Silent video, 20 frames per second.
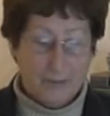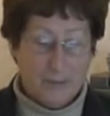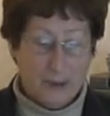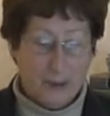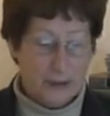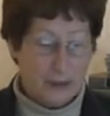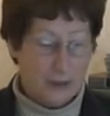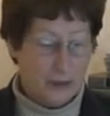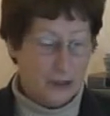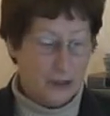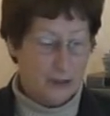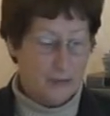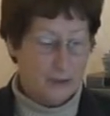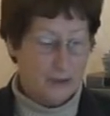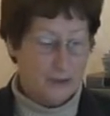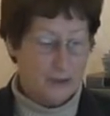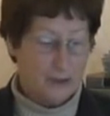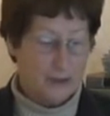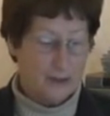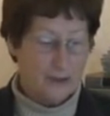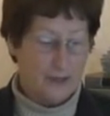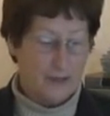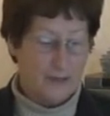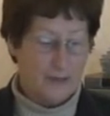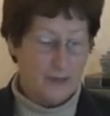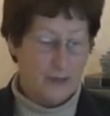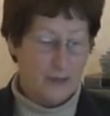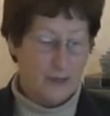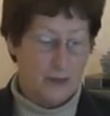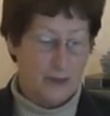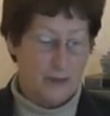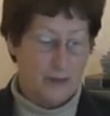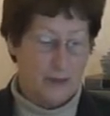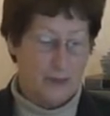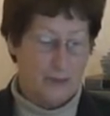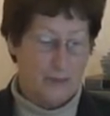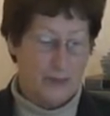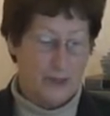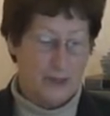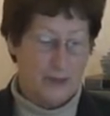By the time it's discovered whether
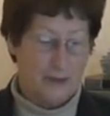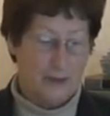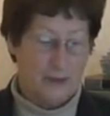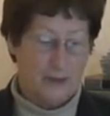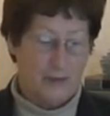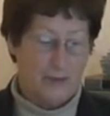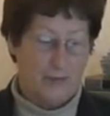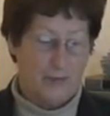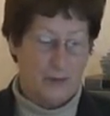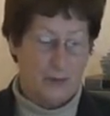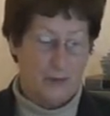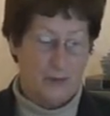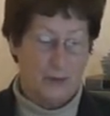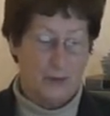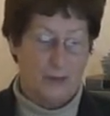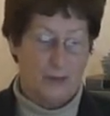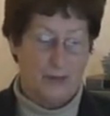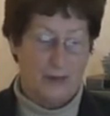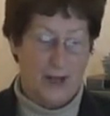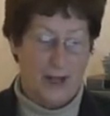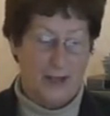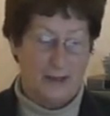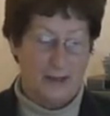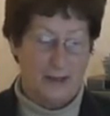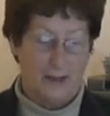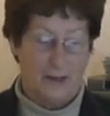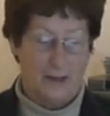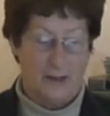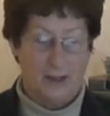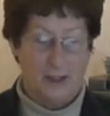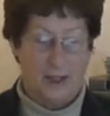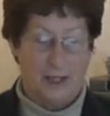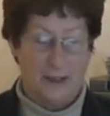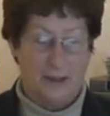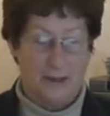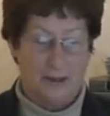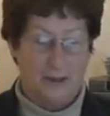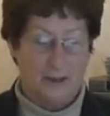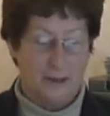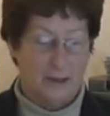you are based on false or fact, it's too
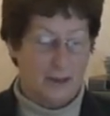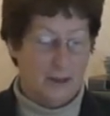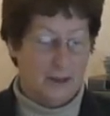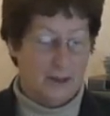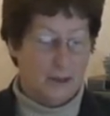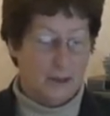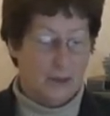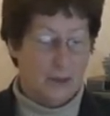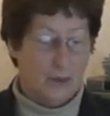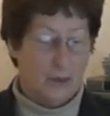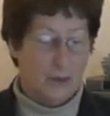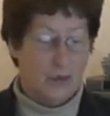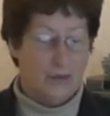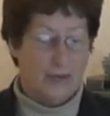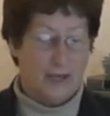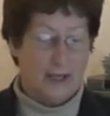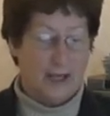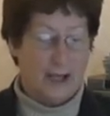late. You would have